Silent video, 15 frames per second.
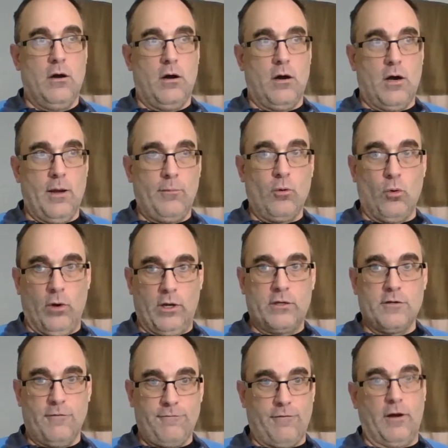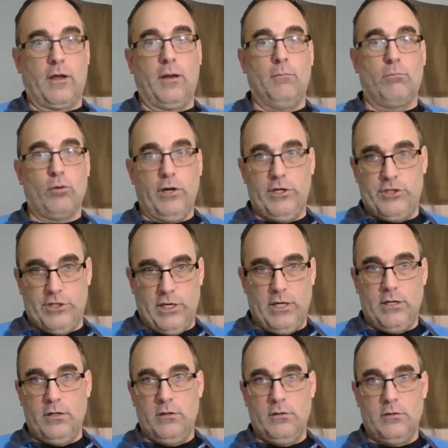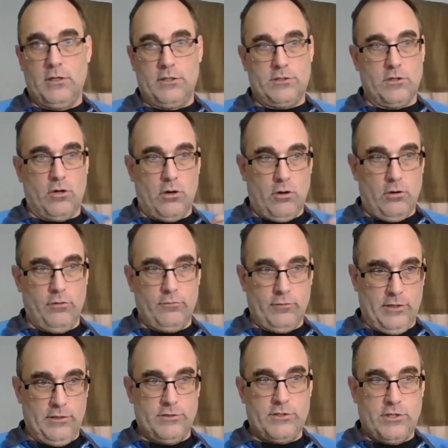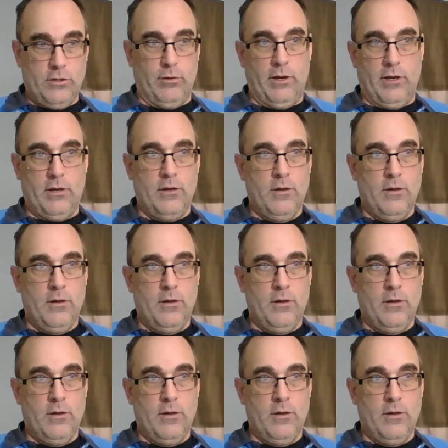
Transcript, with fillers: I'm going to fucking breach it. That's all there is to it.